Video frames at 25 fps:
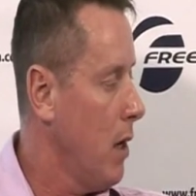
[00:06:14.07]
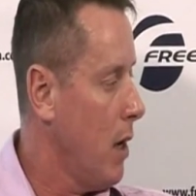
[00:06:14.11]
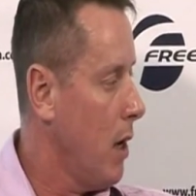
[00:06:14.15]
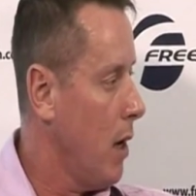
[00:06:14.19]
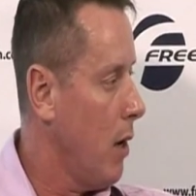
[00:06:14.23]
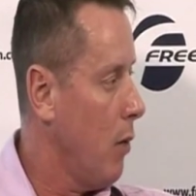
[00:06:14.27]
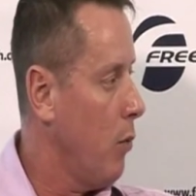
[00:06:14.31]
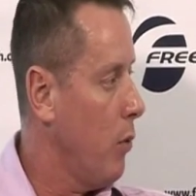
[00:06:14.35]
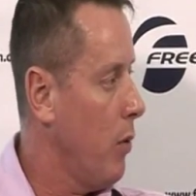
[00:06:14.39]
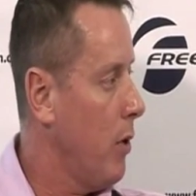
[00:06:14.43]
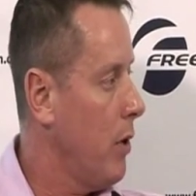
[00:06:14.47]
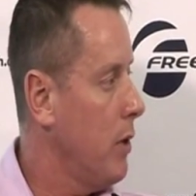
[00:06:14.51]

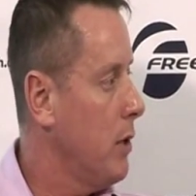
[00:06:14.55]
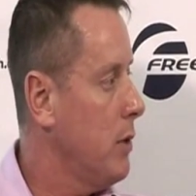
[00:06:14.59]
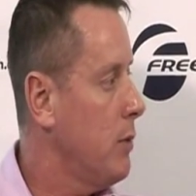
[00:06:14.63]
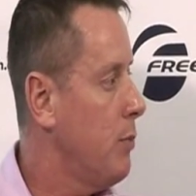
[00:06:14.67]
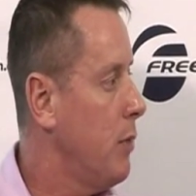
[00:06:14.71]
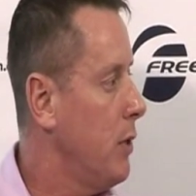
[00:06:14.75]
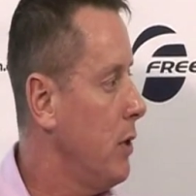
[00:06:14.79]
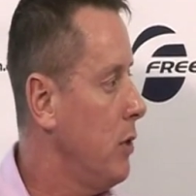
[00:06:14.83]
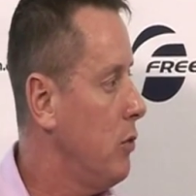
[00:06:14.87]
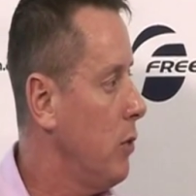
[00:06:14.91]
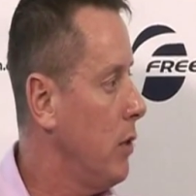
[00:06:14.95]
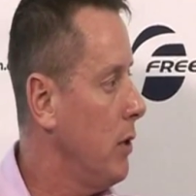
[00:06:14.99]
and whereas
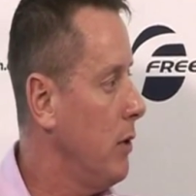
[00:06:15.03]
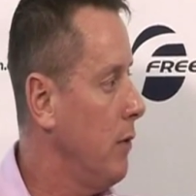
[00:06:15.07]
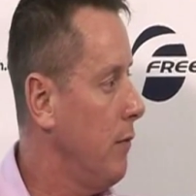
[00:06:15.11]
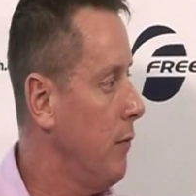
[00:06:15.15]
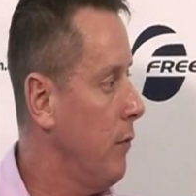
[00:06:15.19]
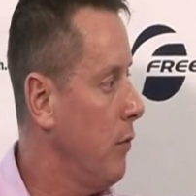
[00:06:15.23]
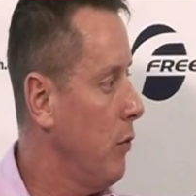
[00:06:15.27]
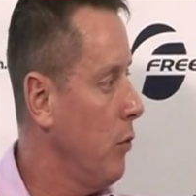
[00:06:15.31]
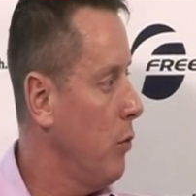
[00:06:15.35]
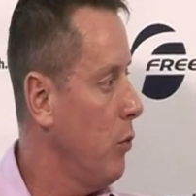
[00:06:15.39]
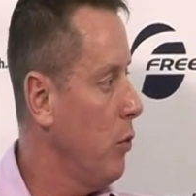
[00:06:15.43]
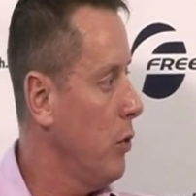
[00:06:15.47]
P24
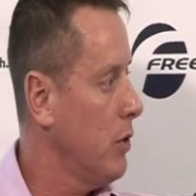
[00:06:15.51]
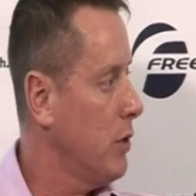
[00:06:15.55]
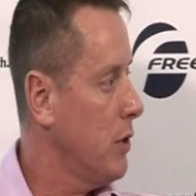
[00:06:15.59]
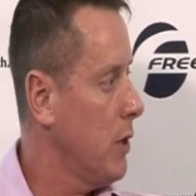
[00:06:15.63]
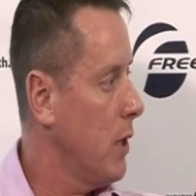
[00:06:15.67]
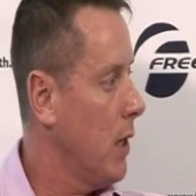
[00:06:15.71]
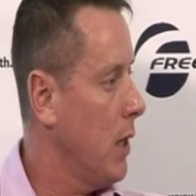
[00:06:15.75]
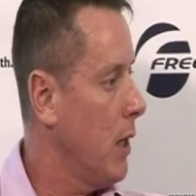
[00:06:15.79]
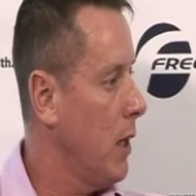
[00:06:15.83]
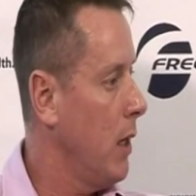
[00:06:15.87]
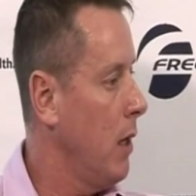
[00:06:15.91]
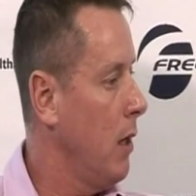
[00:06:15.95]
was
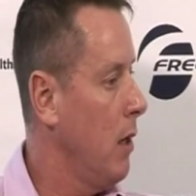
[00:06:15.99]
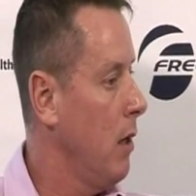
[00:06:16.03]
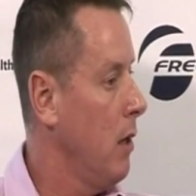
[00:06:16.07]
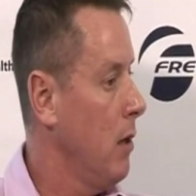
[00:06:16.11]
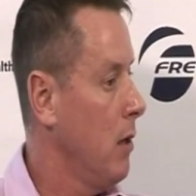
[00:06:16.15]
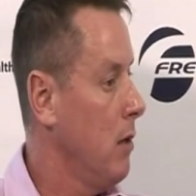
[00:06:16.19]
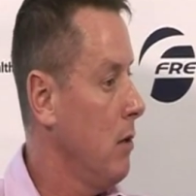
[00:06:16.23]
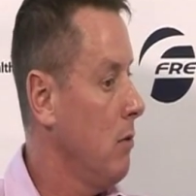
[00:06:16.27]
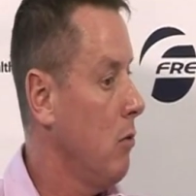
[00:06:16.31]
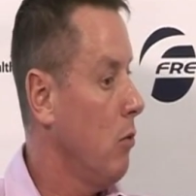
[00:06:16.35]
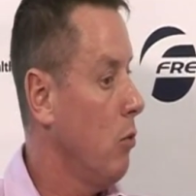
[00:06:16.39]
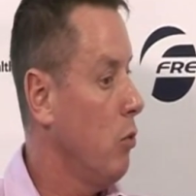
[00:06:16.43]

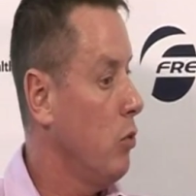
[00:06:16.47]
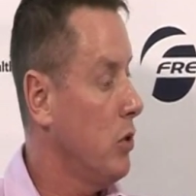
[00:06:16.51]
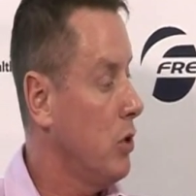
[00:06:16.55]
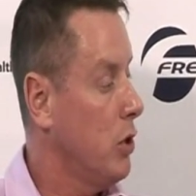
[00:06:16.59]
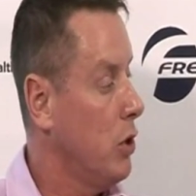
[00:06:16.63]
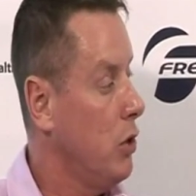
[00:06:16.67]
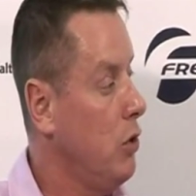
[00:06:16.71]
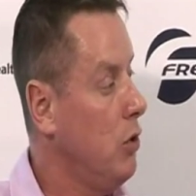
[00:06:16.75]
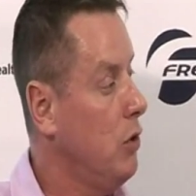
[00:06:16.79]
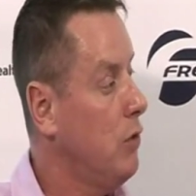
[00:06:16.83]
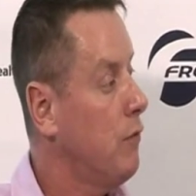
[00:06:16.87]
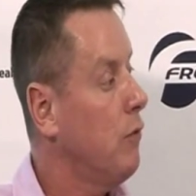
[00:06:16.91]
a
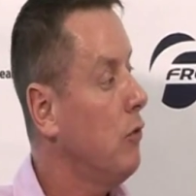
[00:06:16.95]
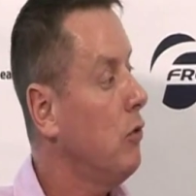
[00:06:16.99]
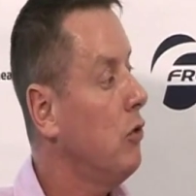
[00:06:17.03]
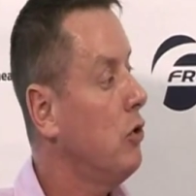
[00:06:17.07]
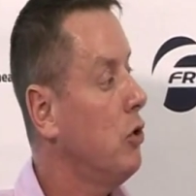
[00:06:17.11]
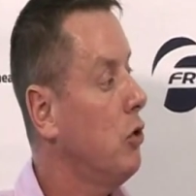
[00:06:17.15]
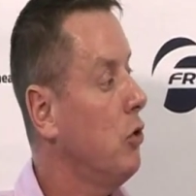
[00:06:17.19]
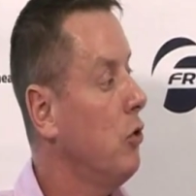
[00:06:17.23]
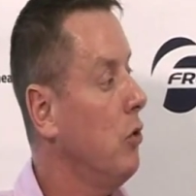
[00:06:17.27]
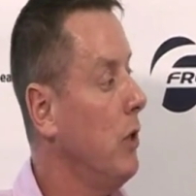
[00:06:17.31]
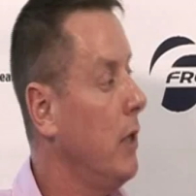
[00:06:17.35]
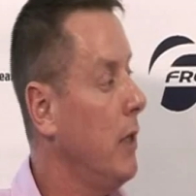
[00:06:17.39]
useful
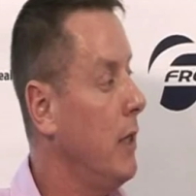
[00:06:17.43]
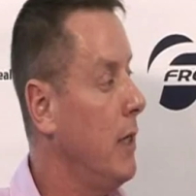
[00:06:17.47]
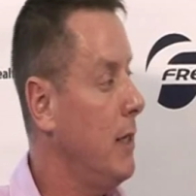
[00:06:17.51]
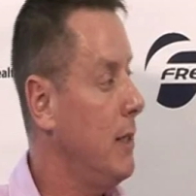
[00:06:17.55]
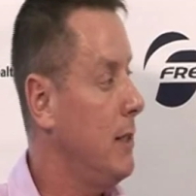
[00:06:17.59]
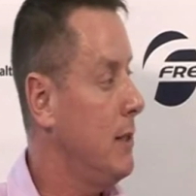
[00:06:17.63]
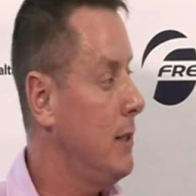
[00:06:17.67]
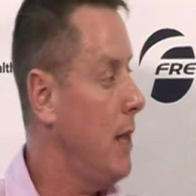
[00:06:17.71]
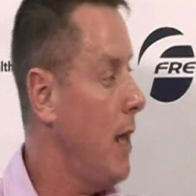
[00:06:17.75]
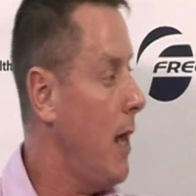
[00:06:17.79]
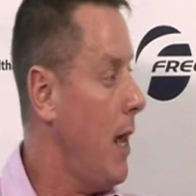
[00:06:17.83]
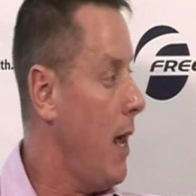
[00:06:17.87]
tool in
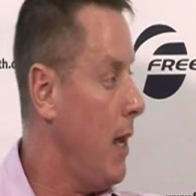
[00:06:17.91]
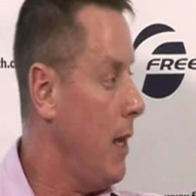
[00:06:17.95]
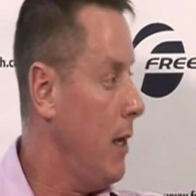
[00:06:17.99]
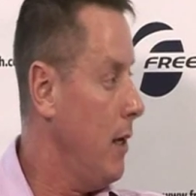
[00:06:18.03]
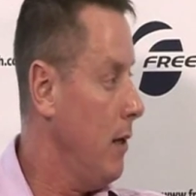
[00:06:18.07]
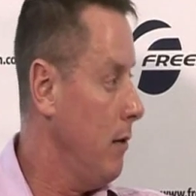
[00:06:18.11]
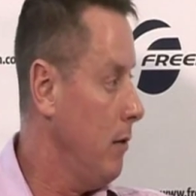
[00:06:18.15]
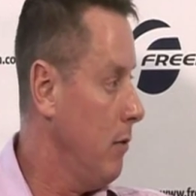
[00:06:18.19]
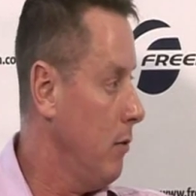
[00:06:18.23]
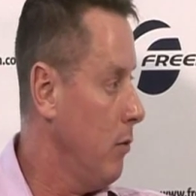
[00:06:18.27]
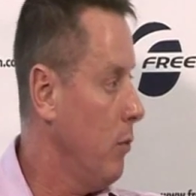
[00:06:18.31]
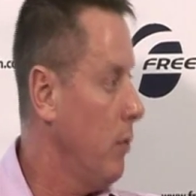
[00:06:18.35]
its
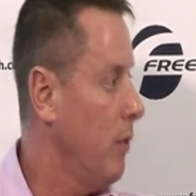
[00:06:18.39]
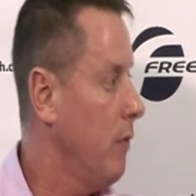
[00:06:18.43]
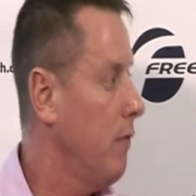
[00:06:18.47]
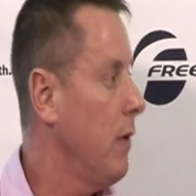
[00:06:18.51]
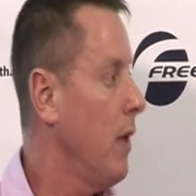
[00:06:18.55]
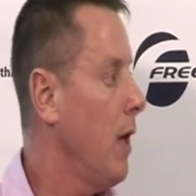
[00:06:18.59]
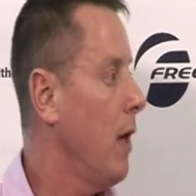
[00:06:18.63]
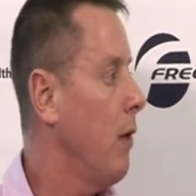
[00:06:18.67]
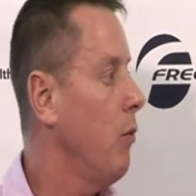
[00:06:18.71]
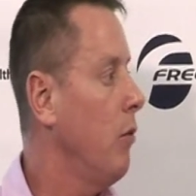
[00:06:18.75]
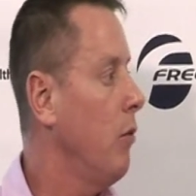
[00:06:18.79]
day, exactly, we've now